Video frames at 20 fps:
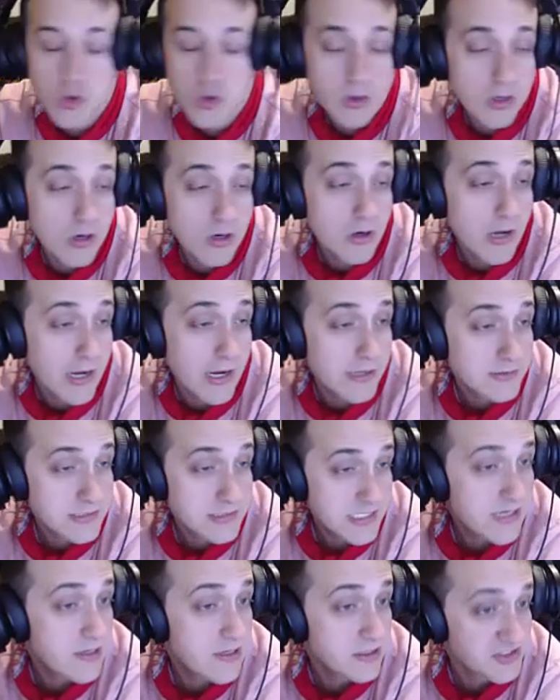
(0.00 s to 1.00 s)
Sure.
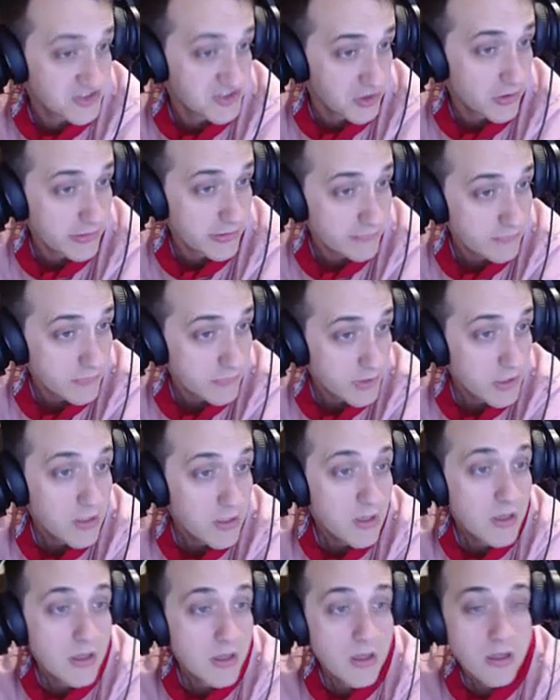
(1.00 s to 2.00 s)
Okay. Citadel's good.
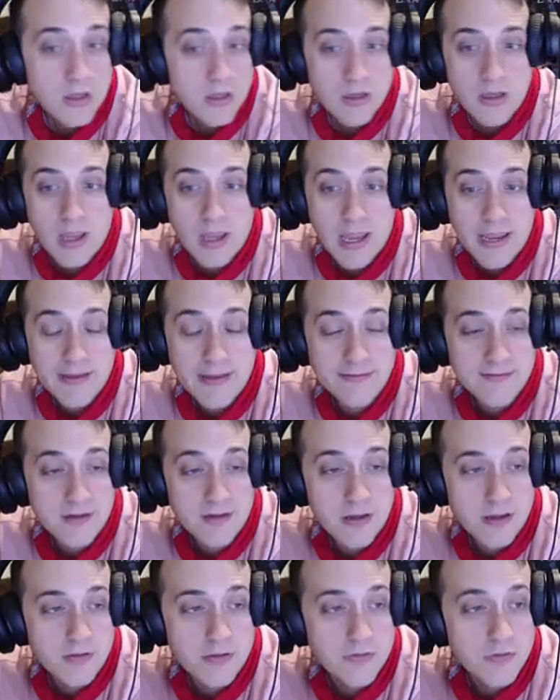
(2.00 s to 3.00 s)

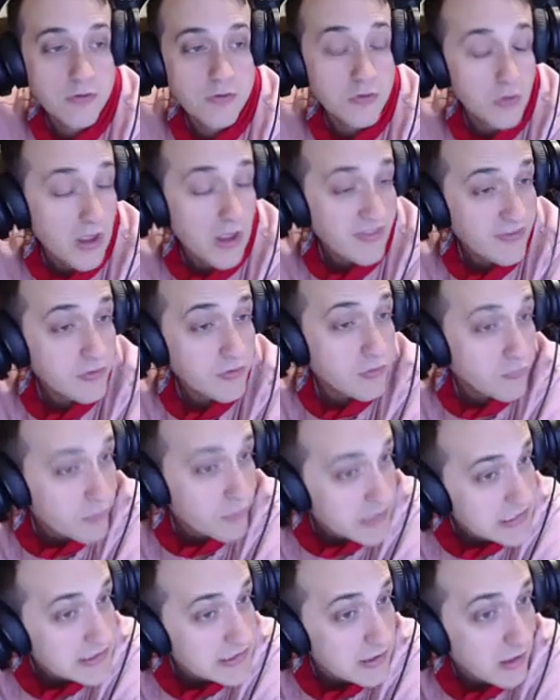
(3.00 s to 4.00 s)
And I think
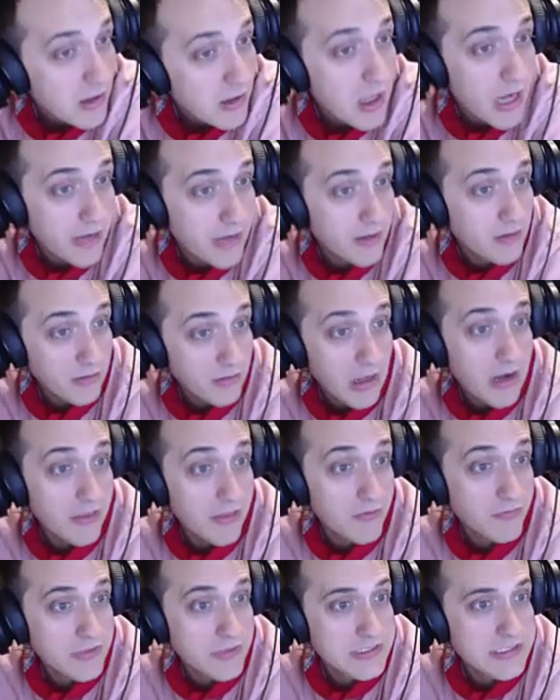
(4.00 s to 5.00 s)
the reason a lot
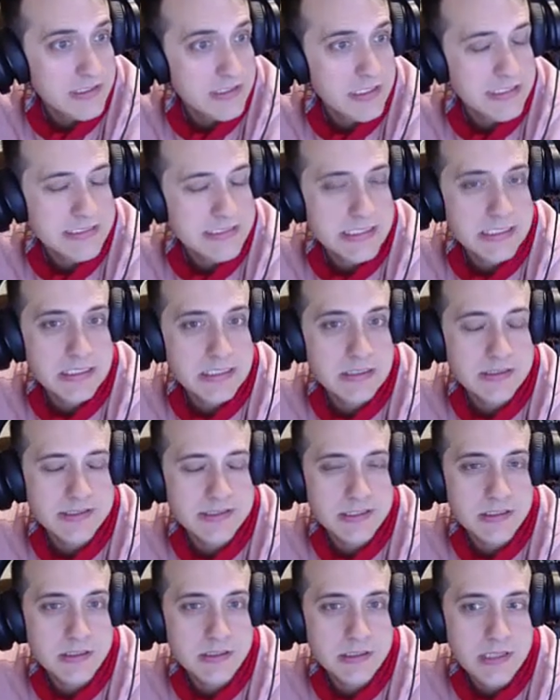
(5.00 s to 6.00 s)
of the reason that
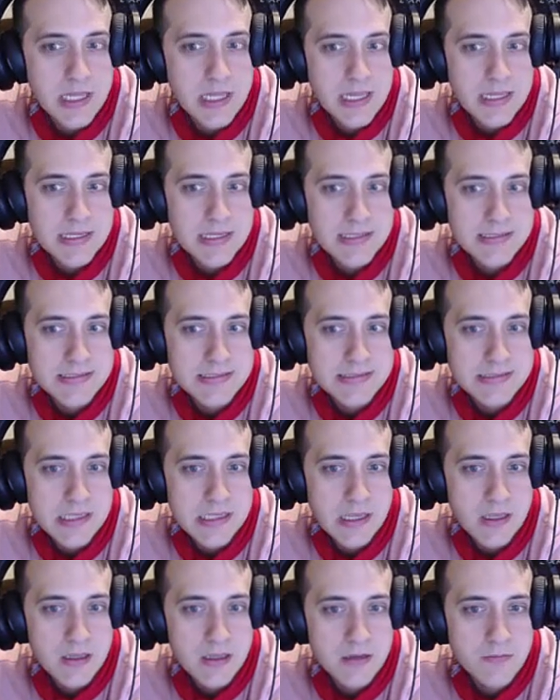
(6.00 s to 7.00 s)
Citadel's good
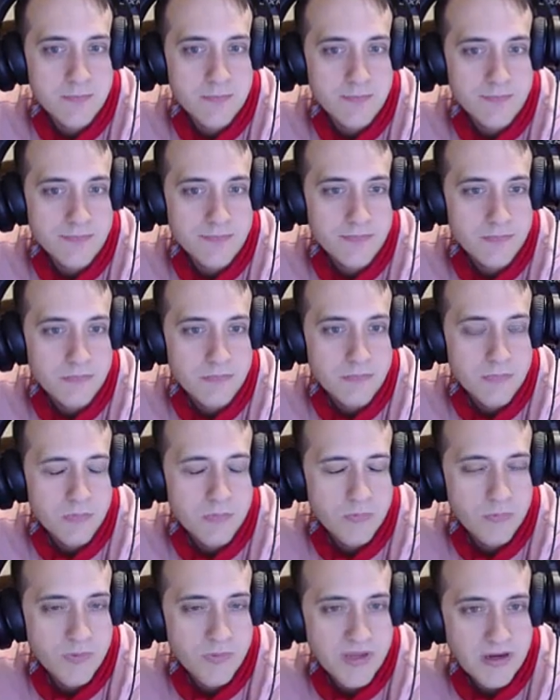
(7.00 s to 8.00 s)
is
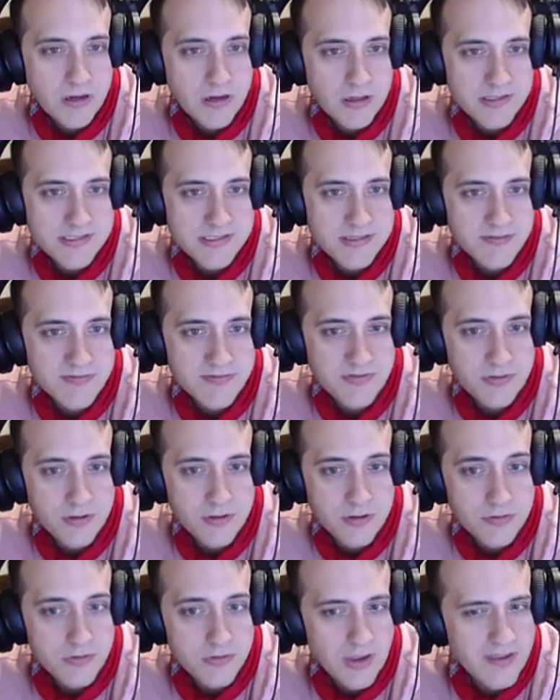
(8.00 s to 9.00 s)
because
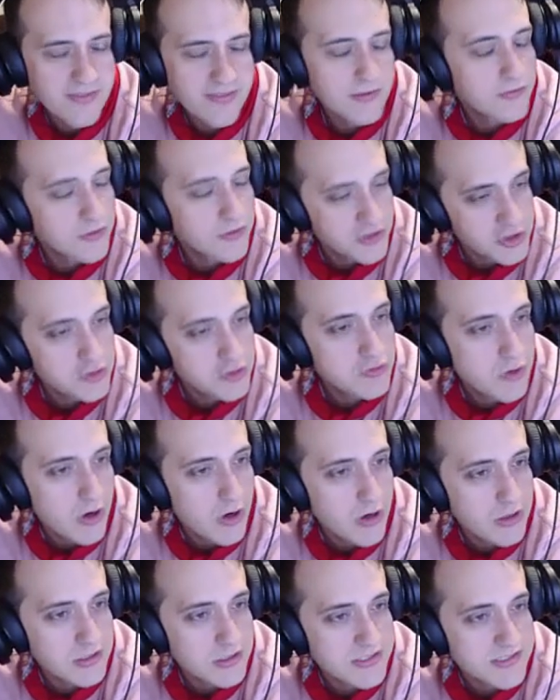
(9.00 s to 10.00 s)
of I think the 2
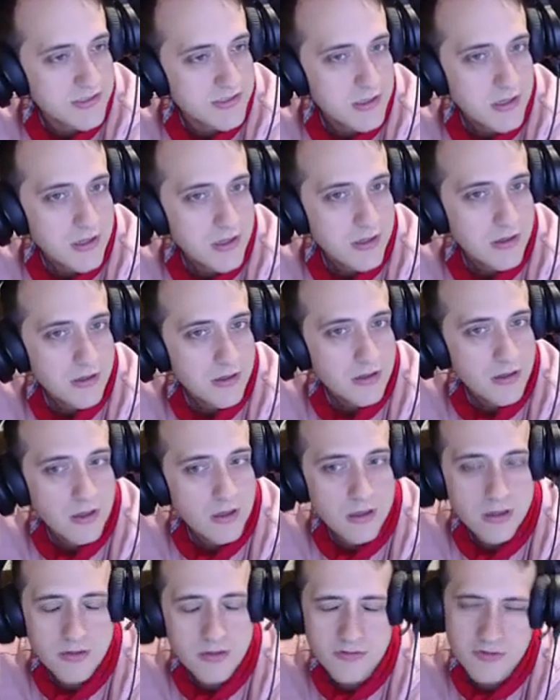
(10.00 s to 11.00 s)
cards,
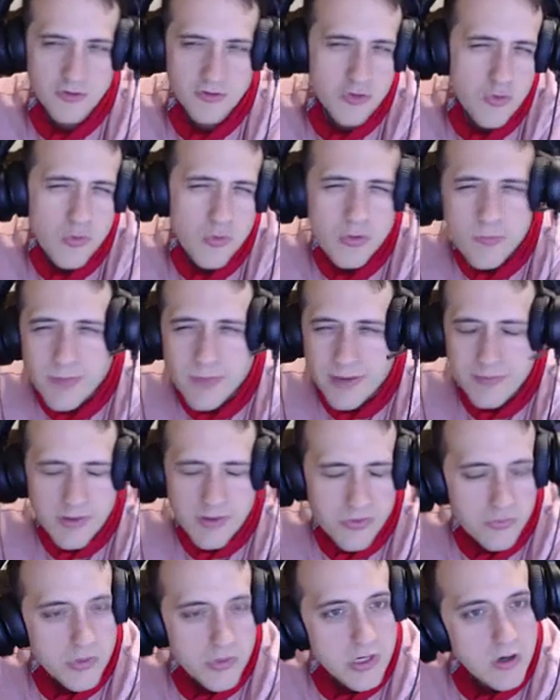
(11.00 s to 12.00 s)
the 2 or
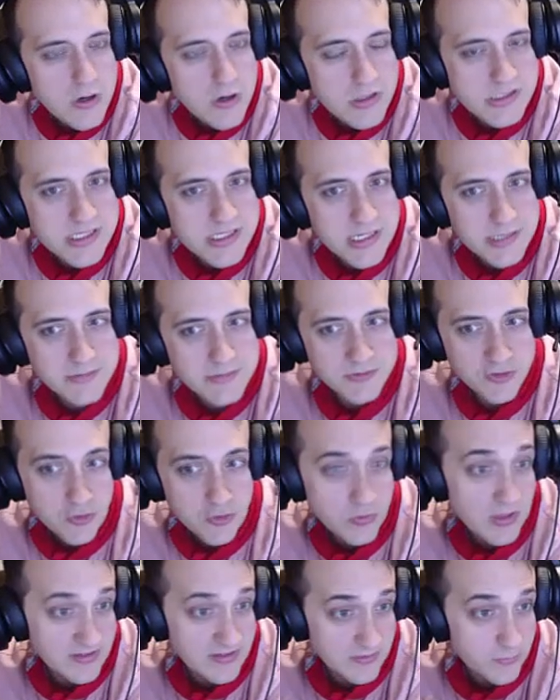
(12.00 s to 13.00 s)
maybe 3 cards that I
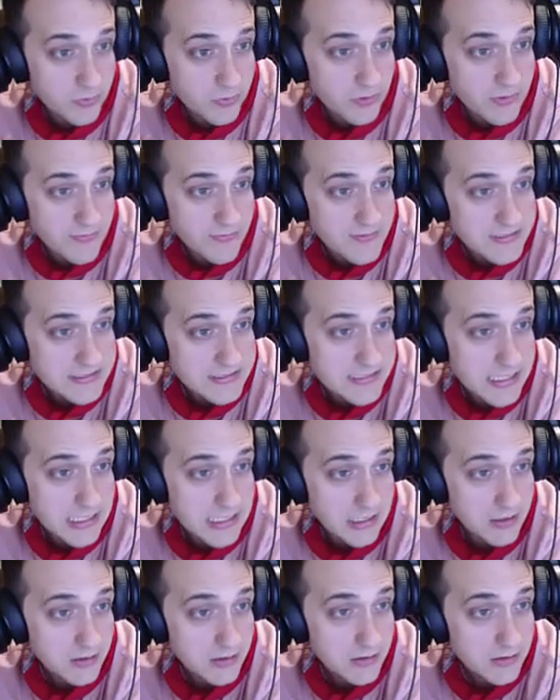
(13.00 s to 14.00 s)
do like to put in this
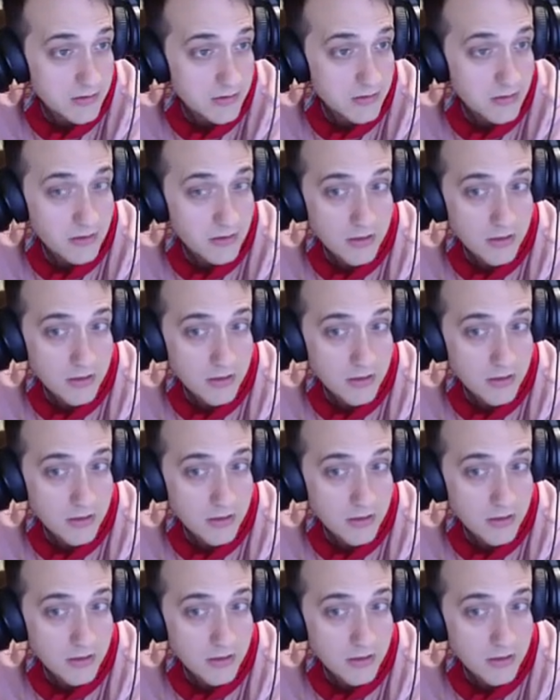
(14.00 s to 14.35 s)
deck.